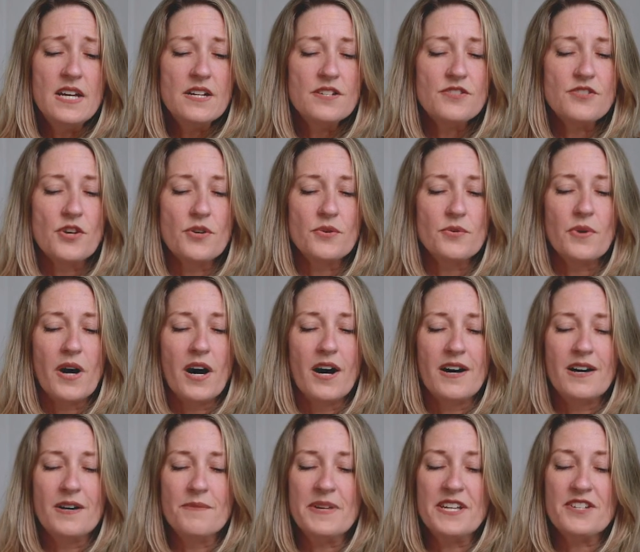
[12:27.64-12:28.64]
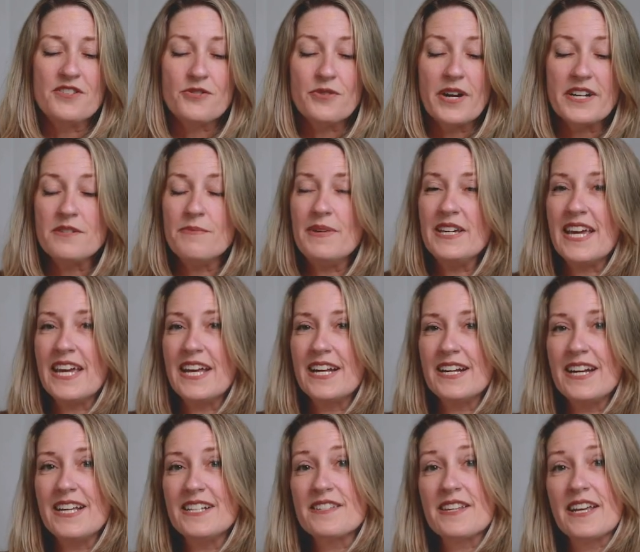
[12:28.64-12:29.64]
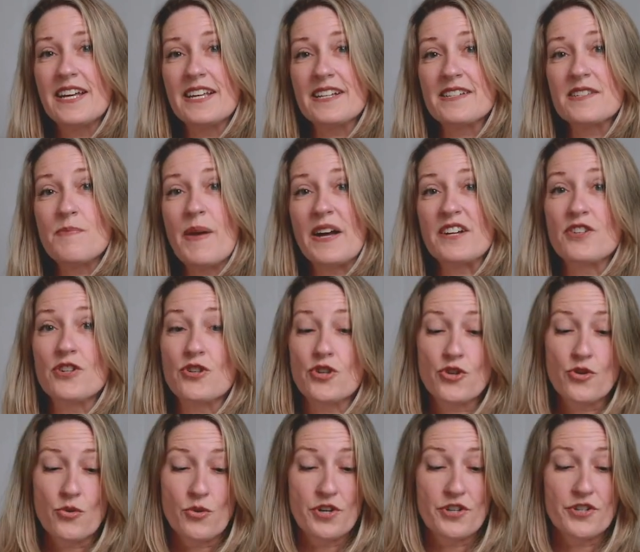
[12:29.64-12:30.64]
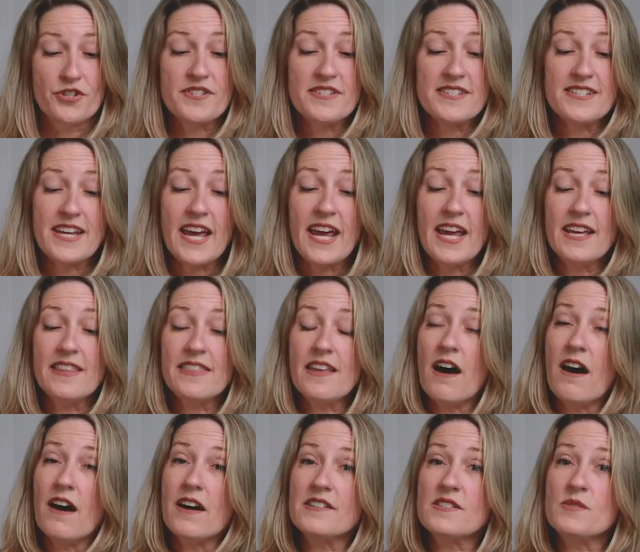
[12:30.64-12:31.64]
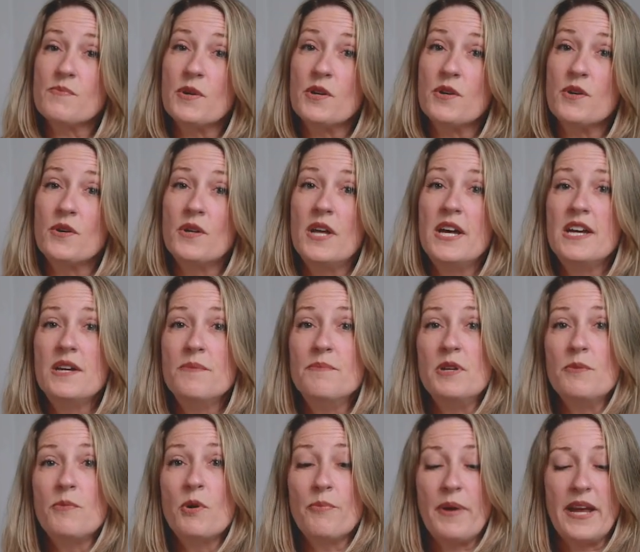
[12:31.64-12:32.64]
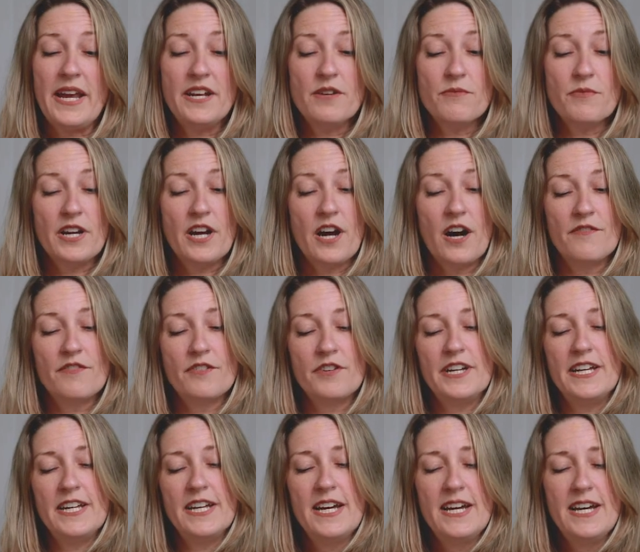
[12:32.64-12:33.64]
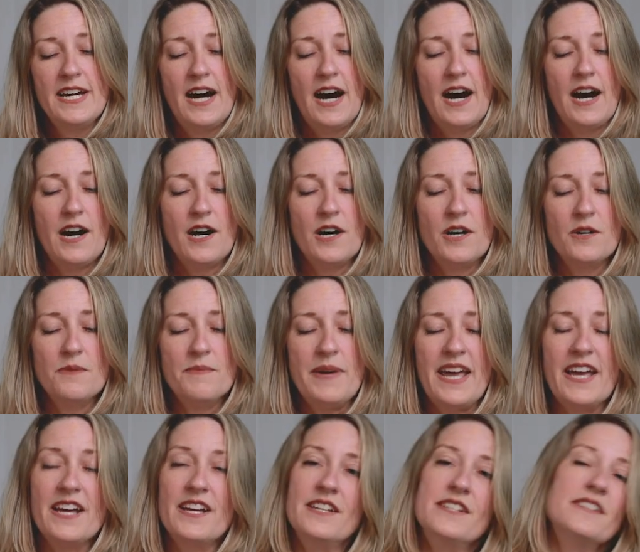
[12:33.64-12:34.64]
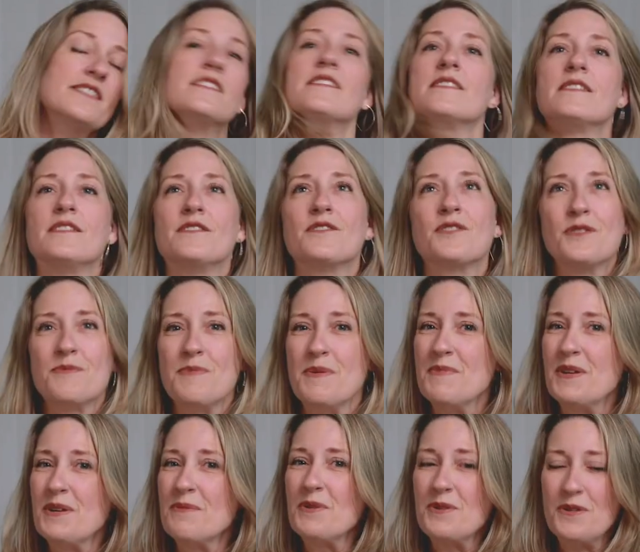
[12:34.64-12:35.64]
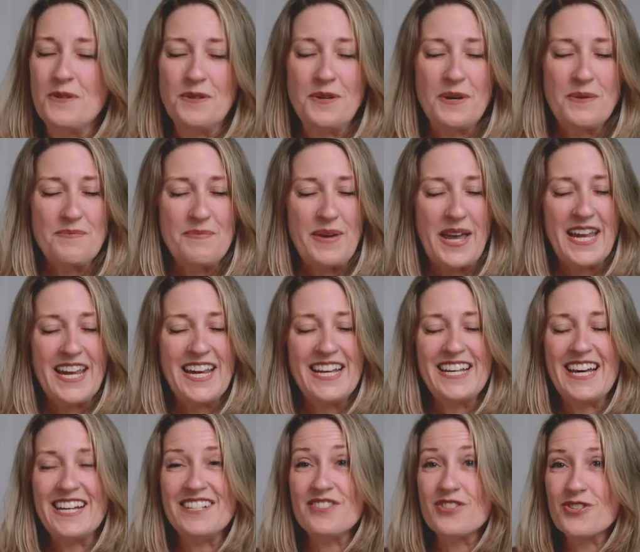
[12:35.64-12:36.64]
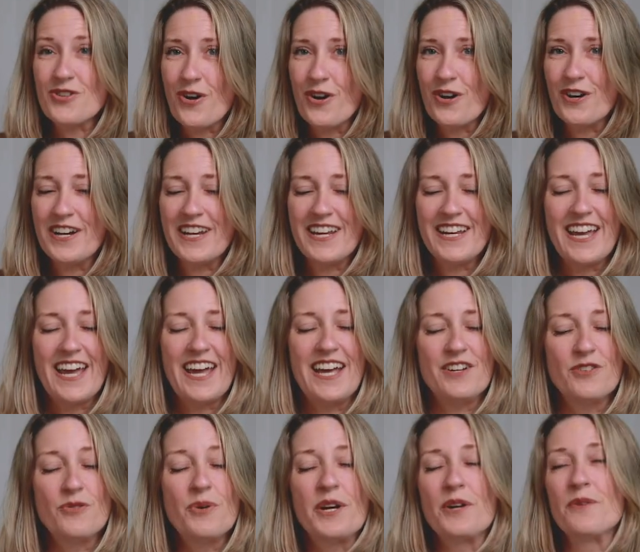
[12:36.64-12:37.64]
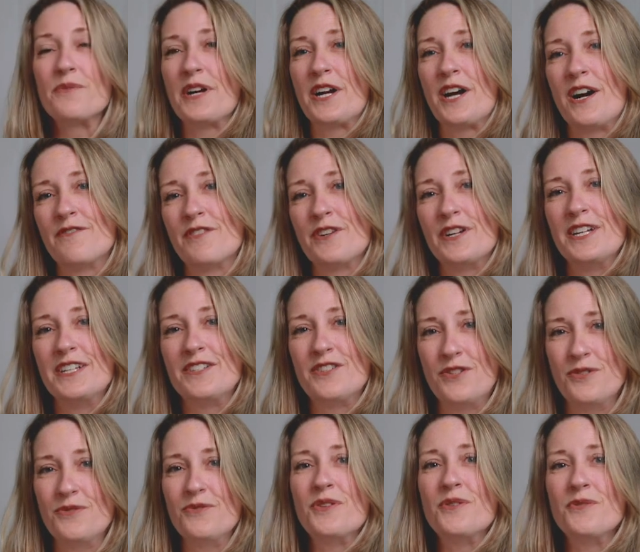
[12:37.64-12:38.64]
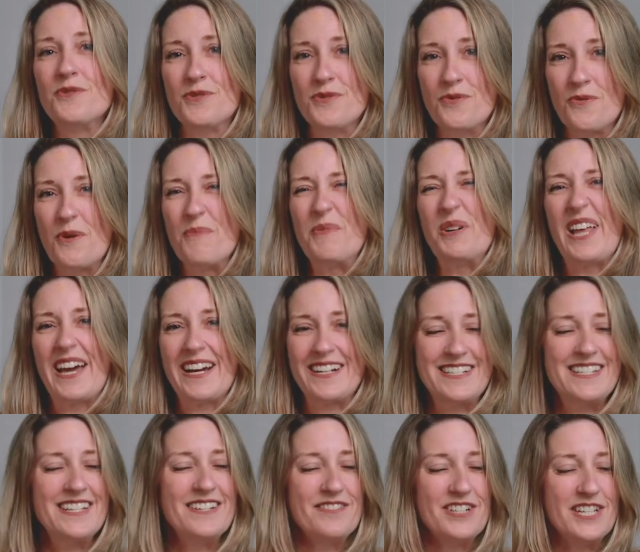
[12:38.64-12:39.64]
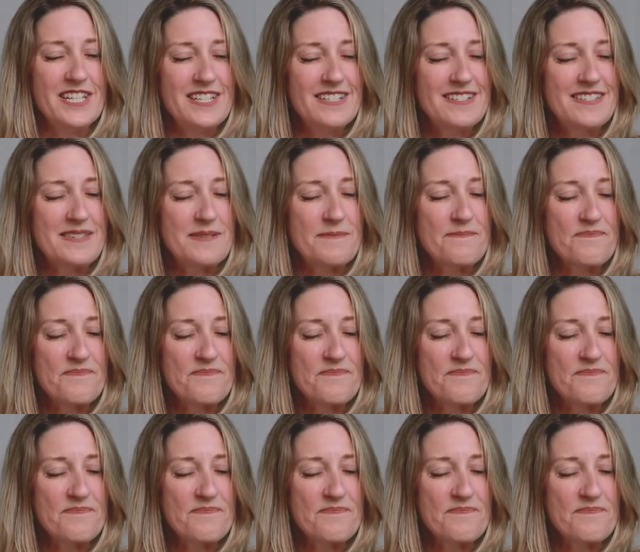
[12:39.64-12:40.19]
So um, hysterectomy candidates can expect a shorter stay in the hospital, minimal pain and recovery, um, and excuse me, minimal pain and scarring, and quicker recovery to those normal activities.